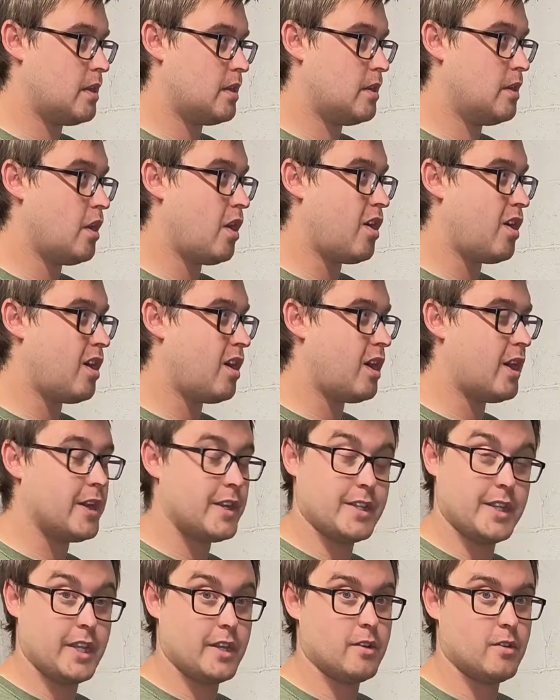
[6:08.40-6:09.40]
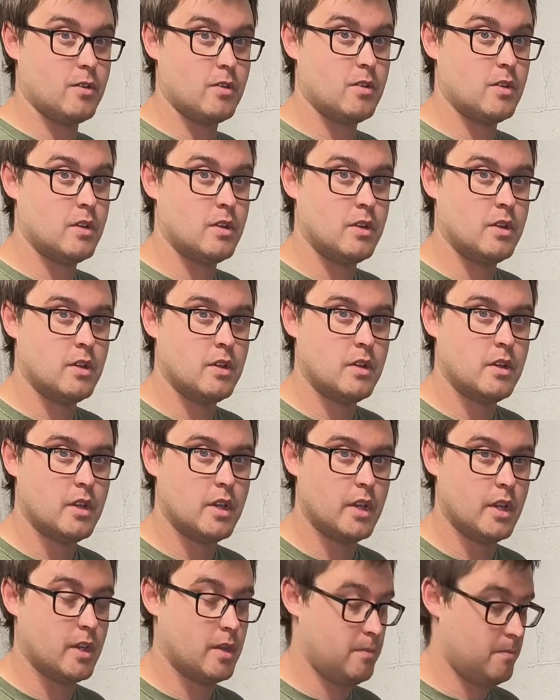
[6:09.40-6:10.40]
not ideal
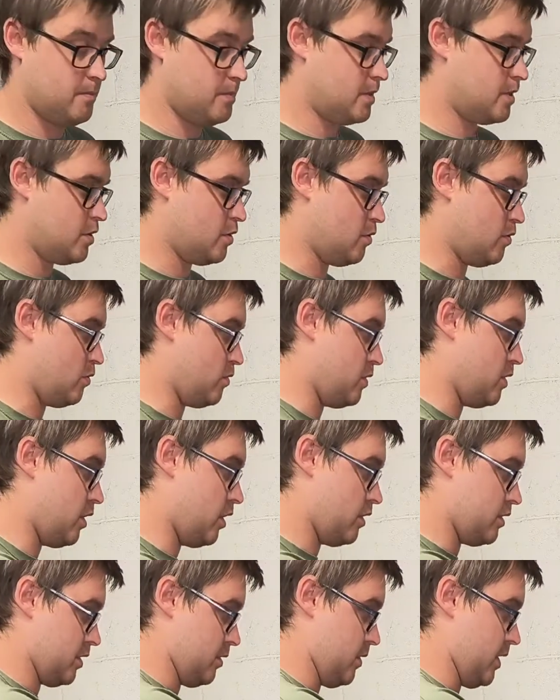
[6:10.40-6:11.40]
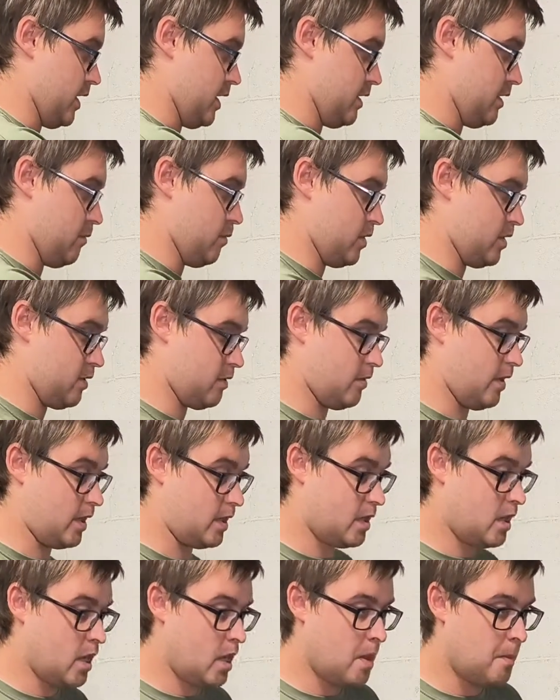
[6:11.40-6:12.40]
to not do anything with the
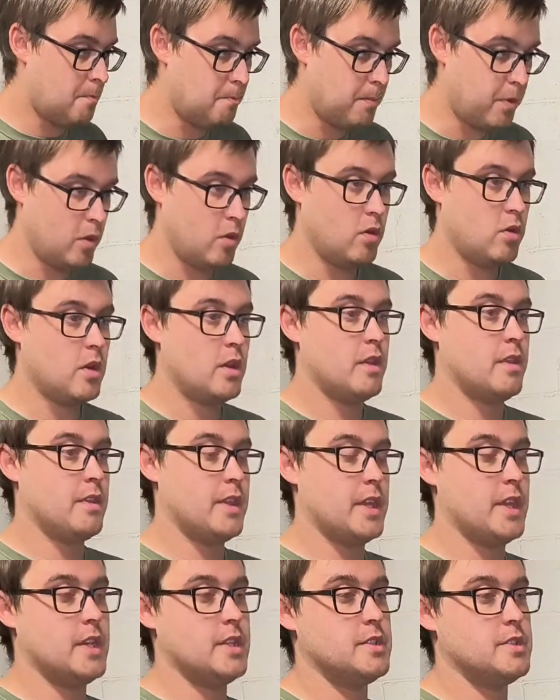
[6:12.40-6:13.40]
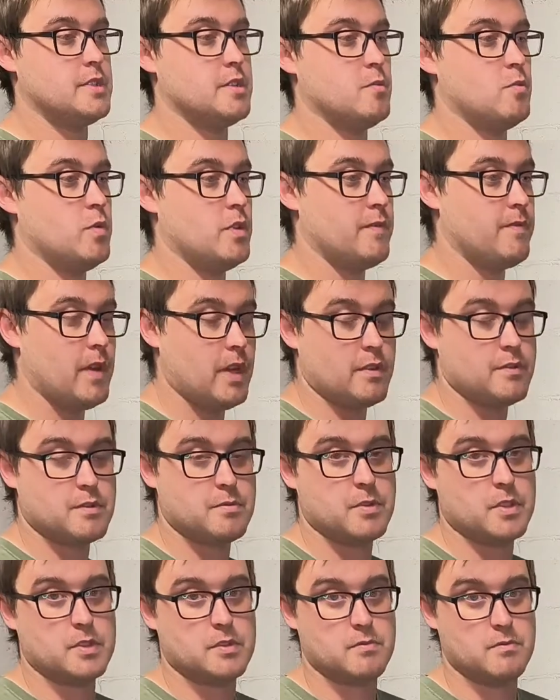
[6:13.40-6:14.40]
crank, but the engine with valve
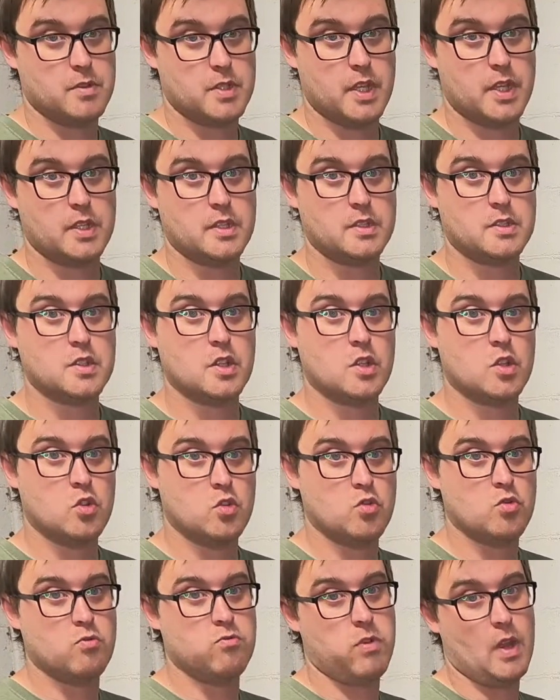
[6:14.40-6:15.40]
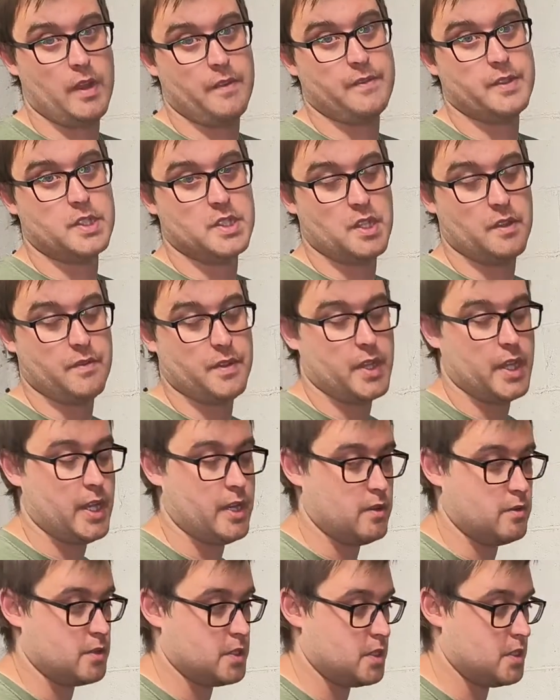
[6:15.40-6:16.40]
springs and retainers could rev
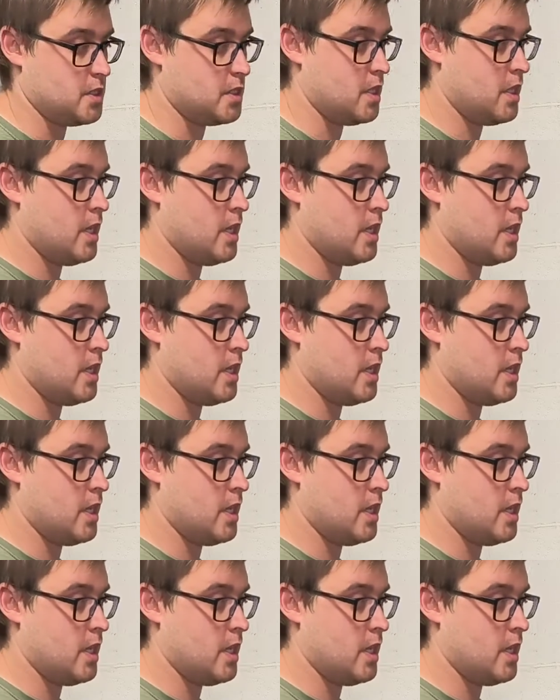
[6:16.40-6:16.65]
7,000.